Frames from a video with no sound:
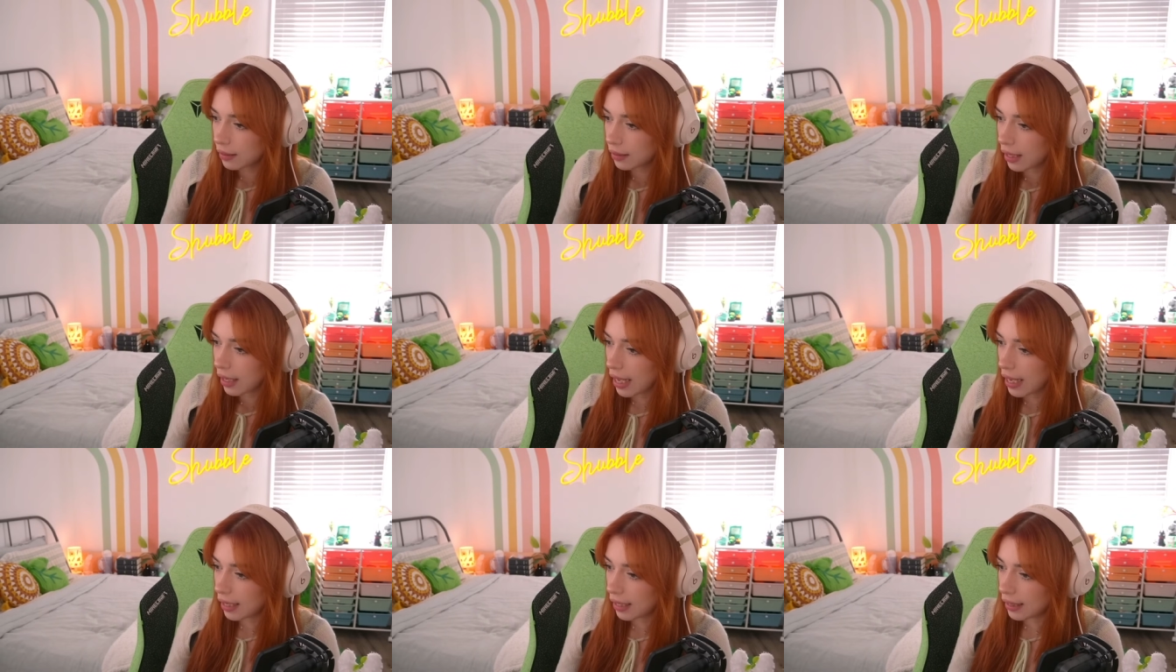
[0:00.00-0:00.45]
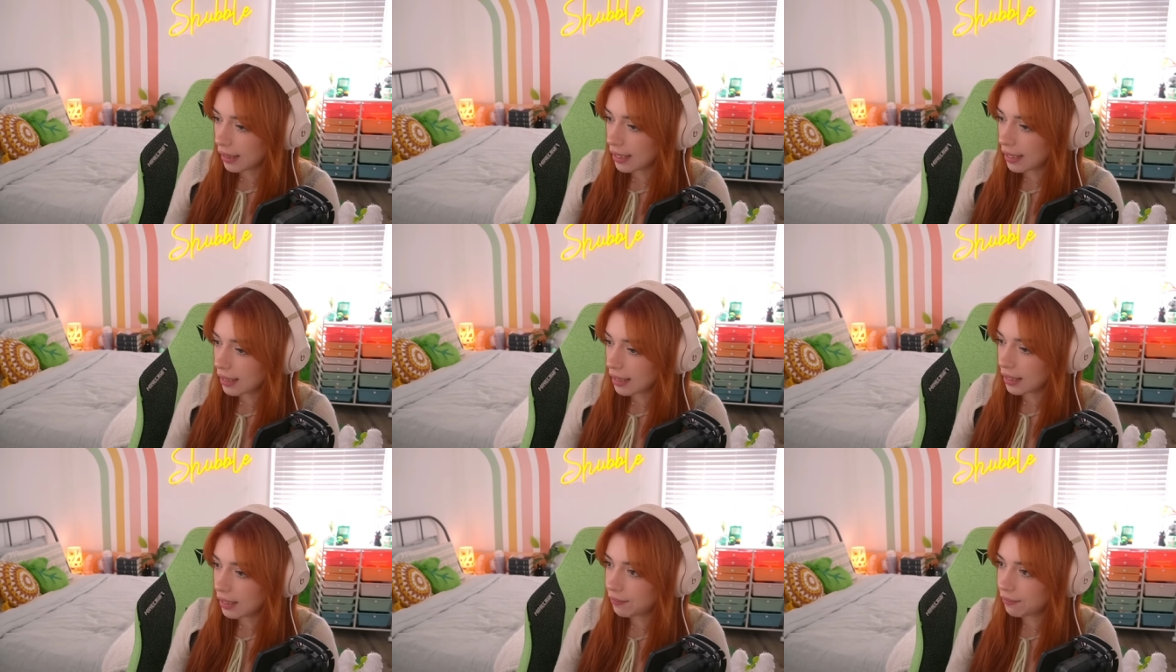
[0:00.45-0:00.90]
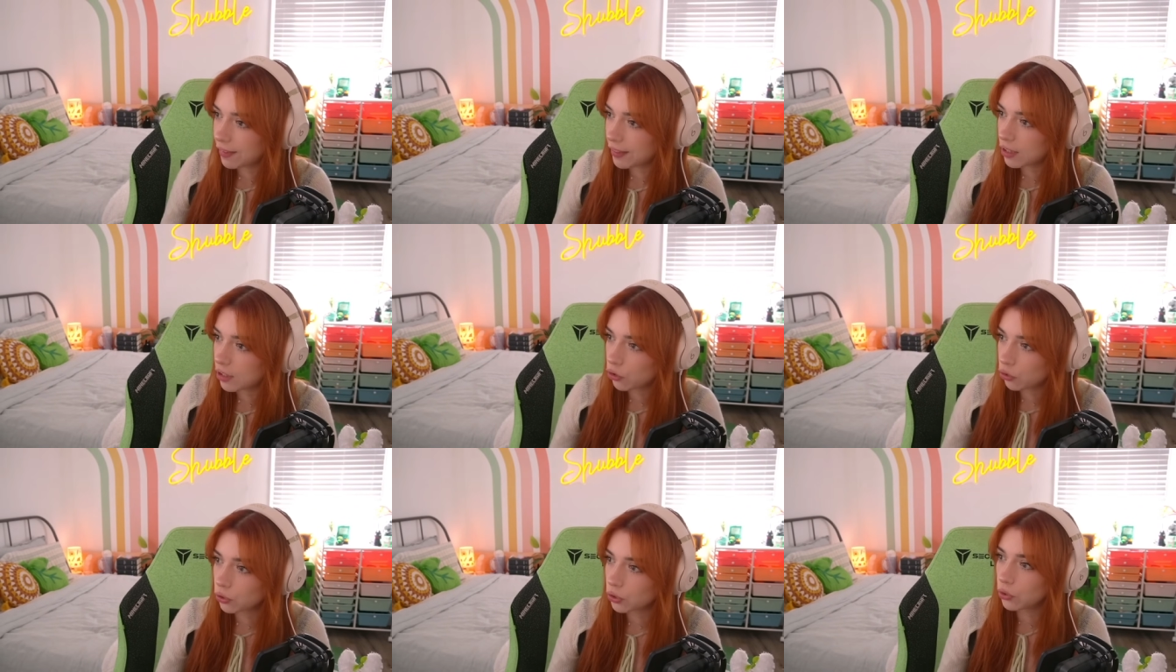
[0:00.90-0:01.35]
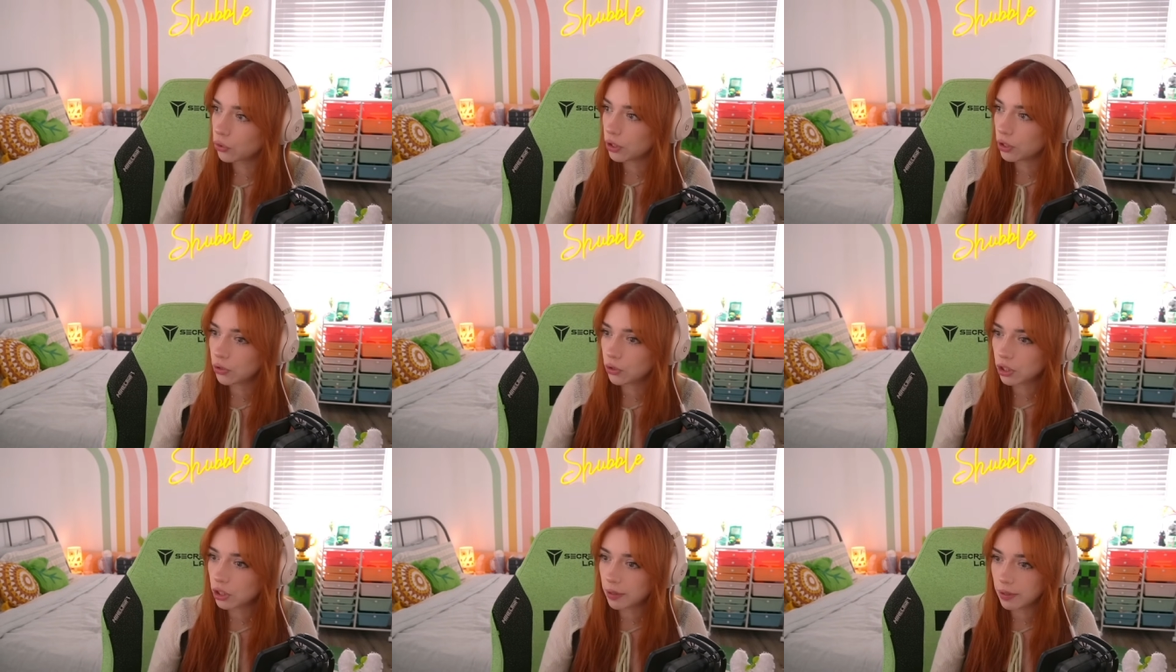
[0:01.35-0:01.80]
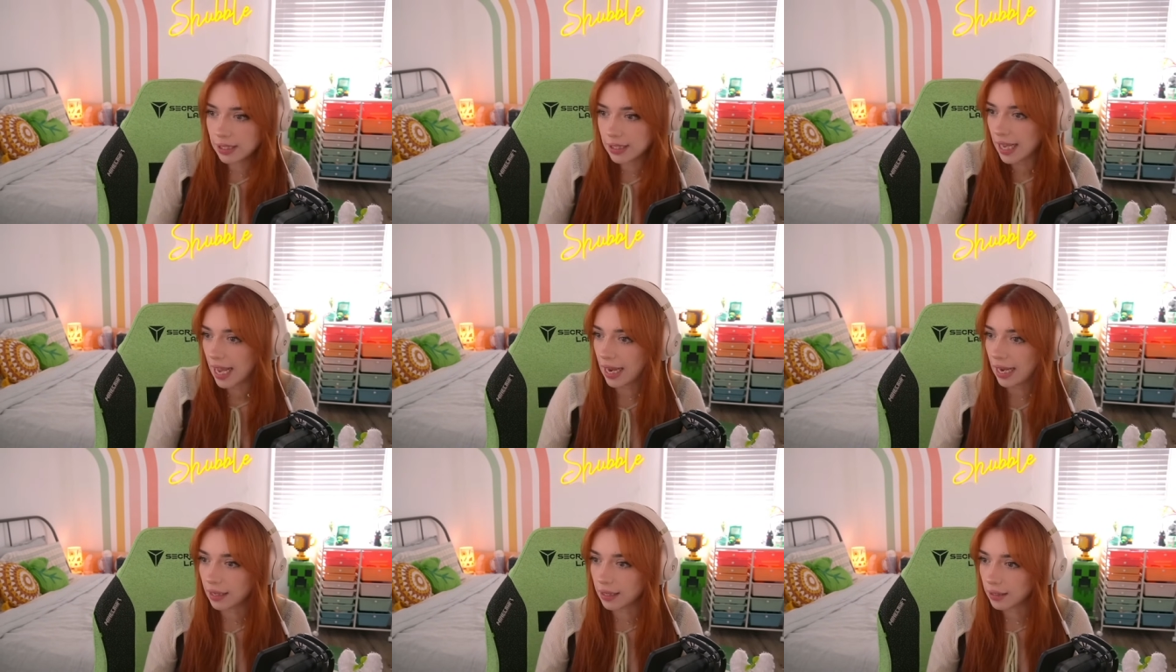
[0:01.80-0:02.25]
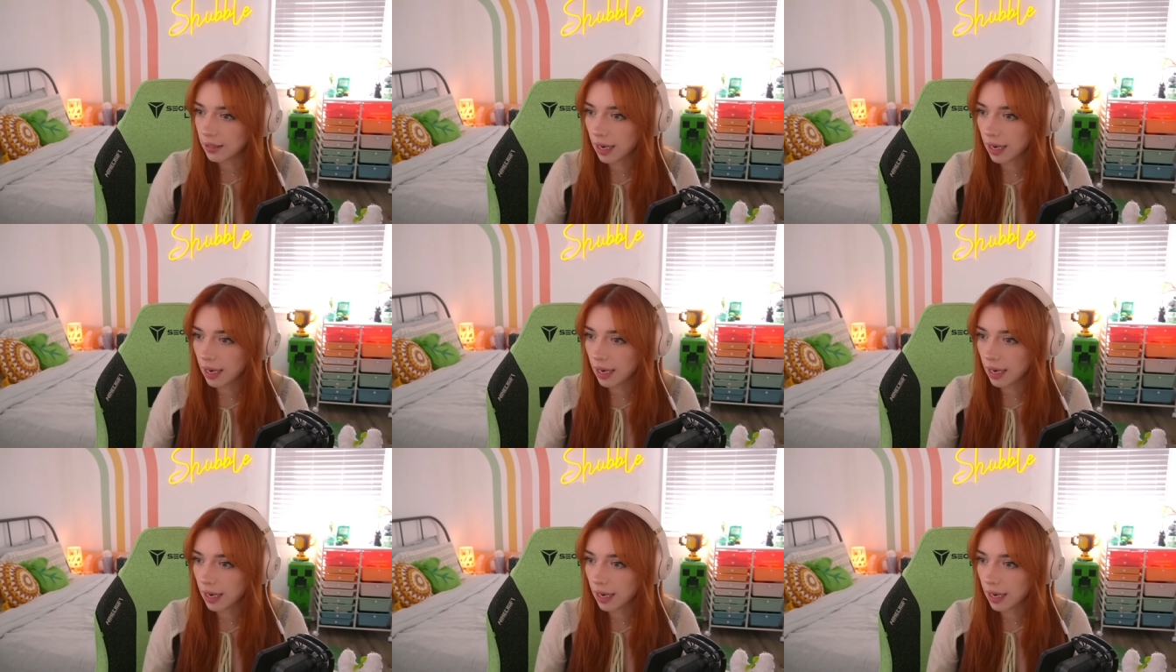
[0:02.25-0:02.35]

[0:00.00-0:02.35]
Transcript: And I think that if it's true, you should say it.